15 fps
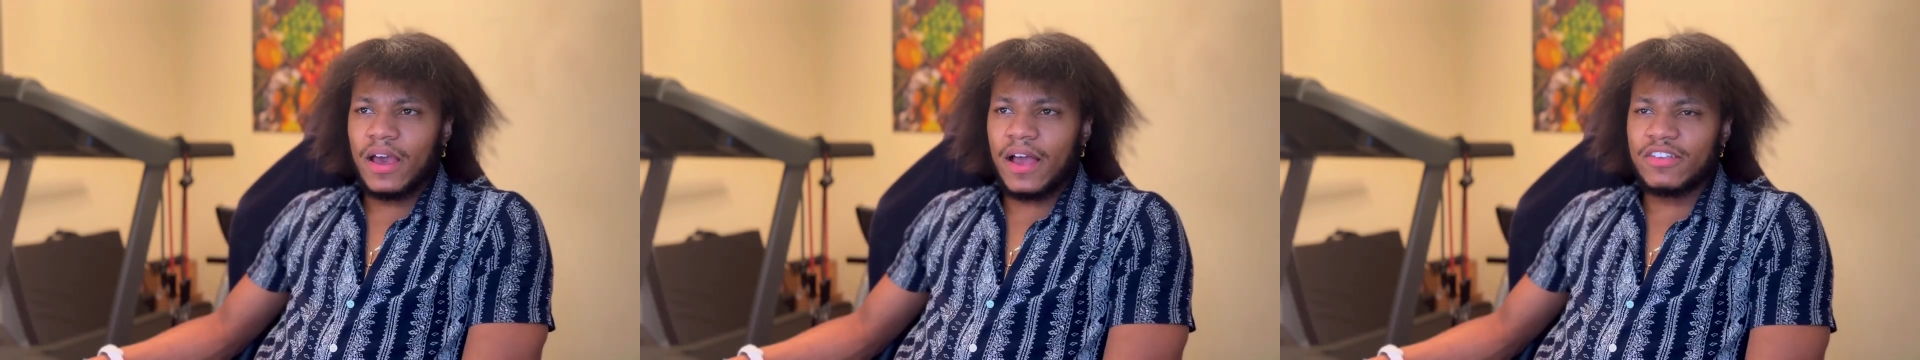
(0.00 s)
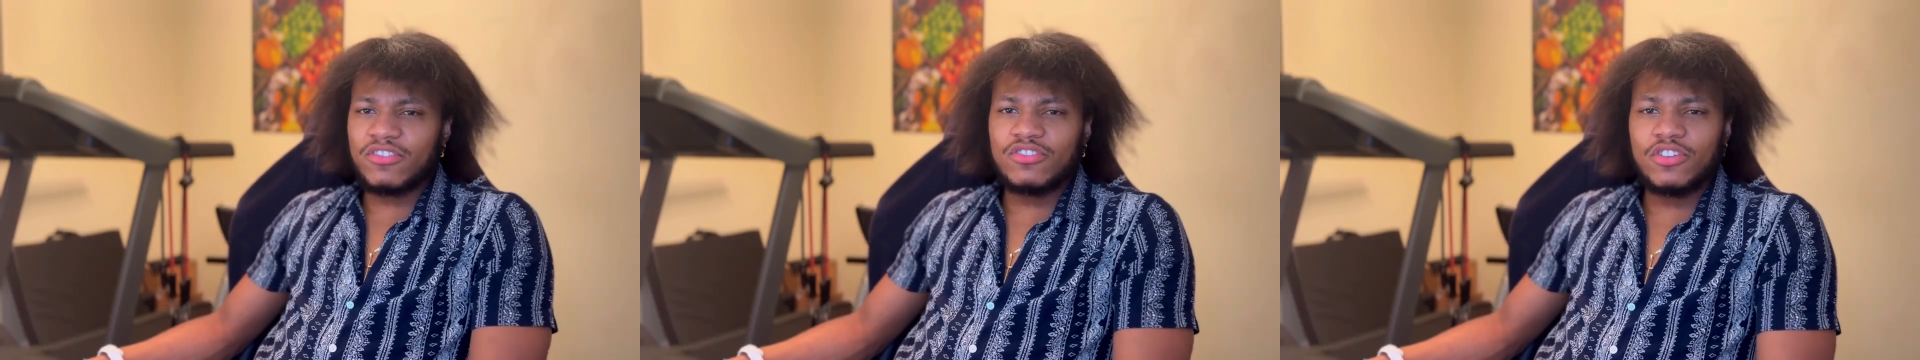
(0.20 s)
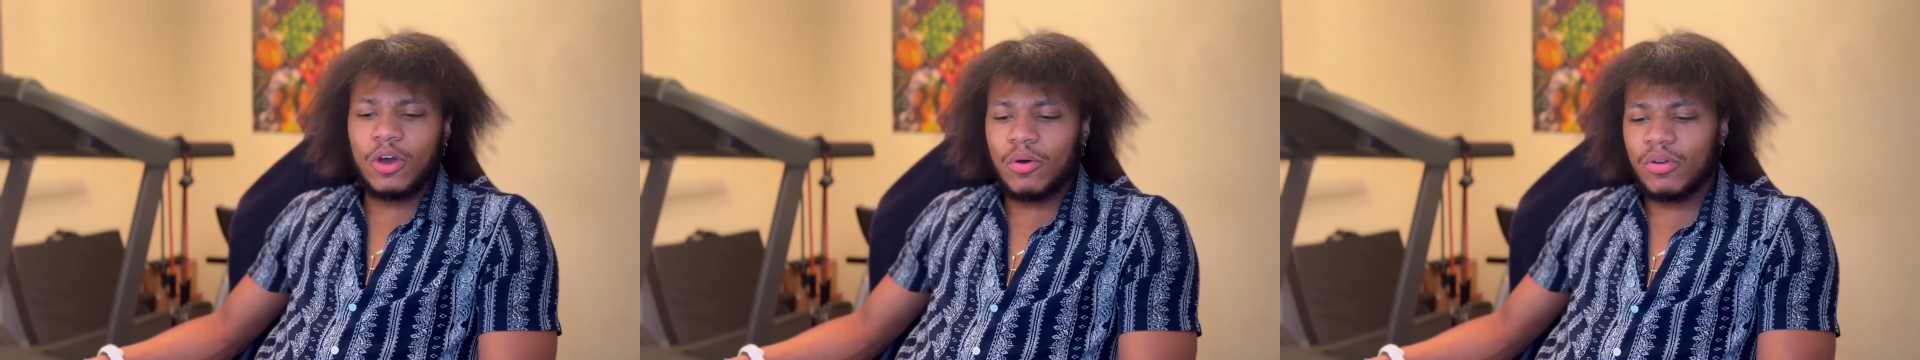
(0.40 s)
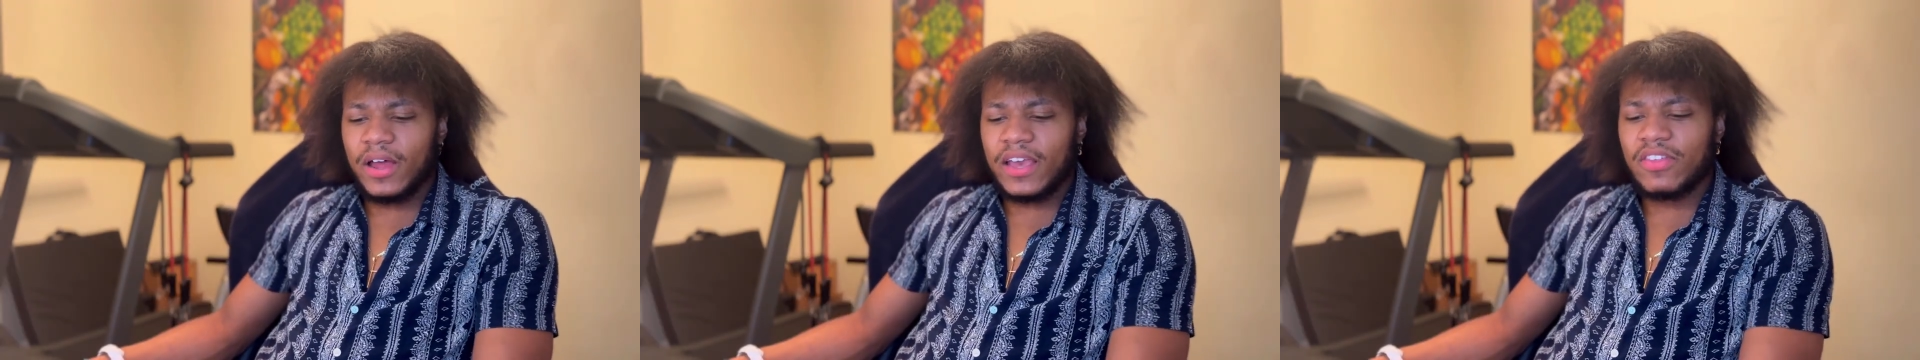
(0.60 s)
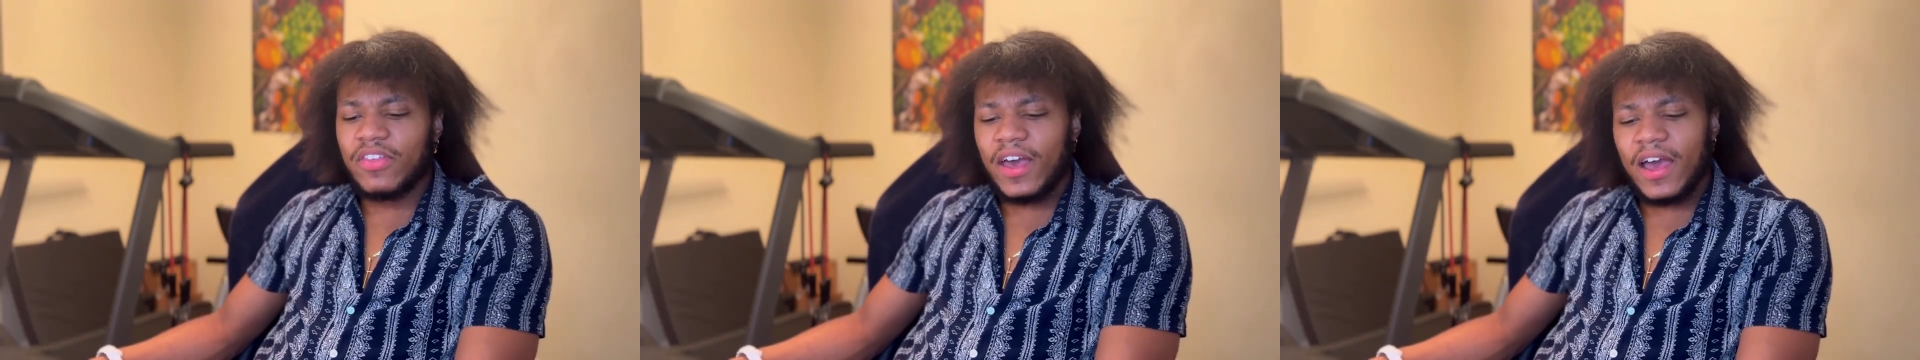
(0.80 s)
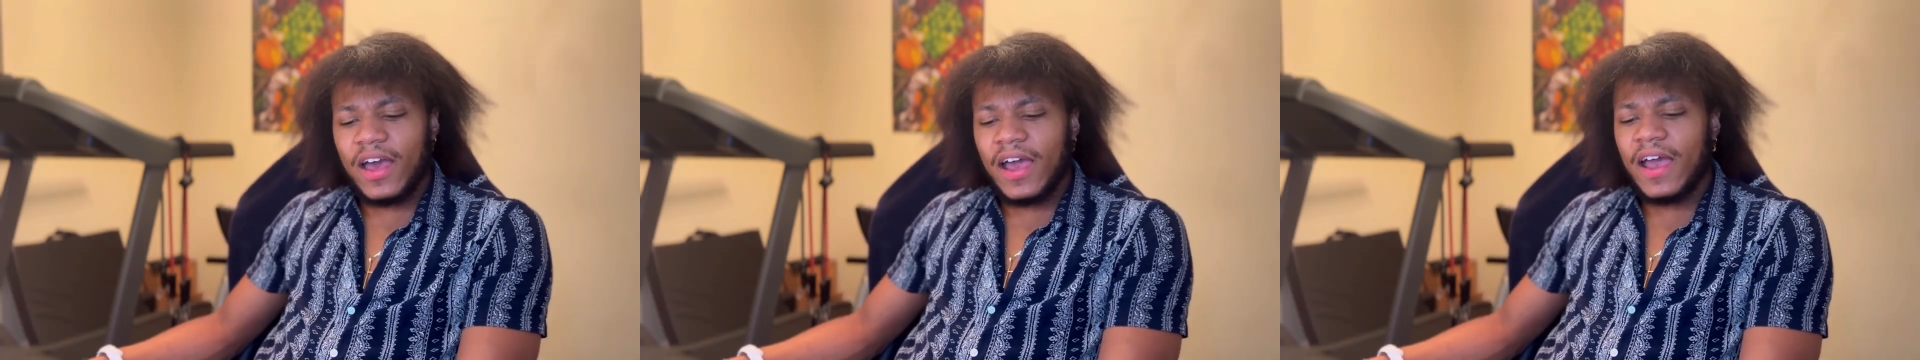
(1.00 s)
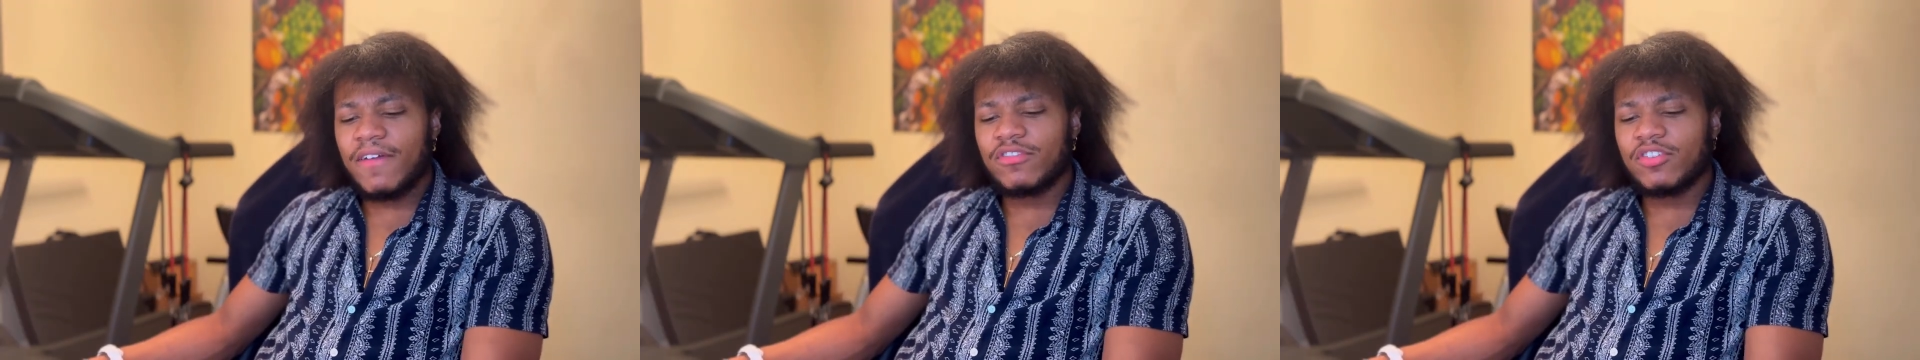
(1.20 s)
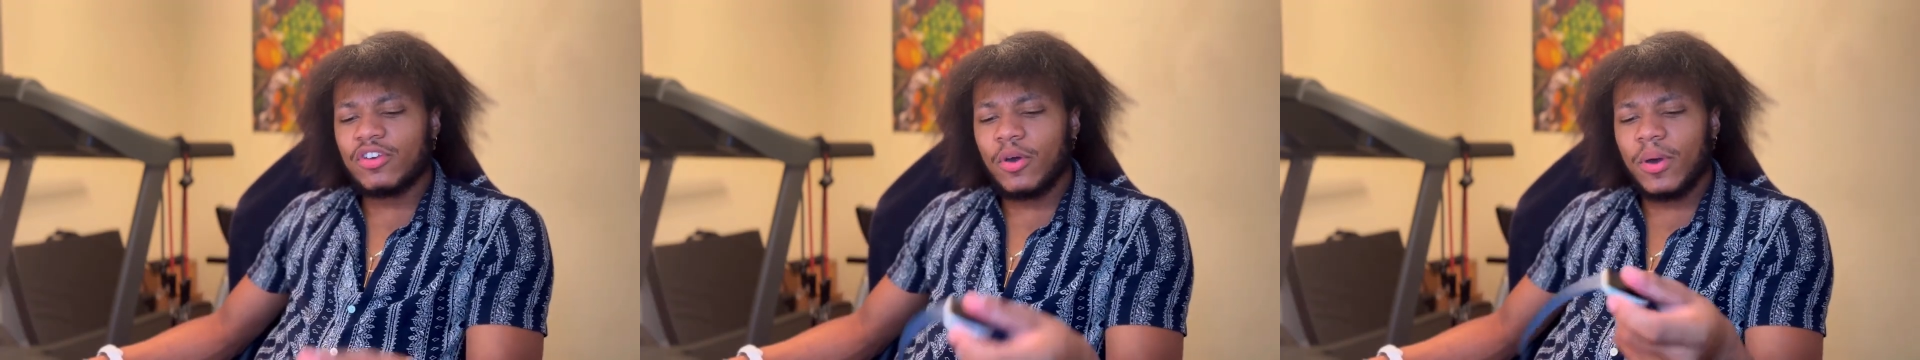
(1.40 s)
I just don't like that I have
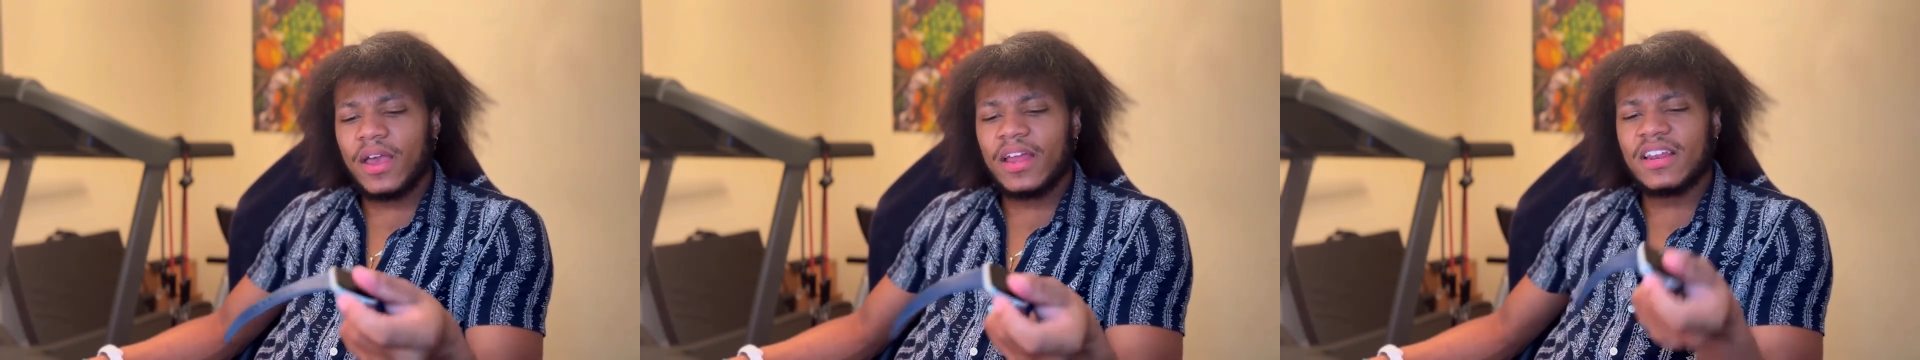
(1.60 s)
to go ahead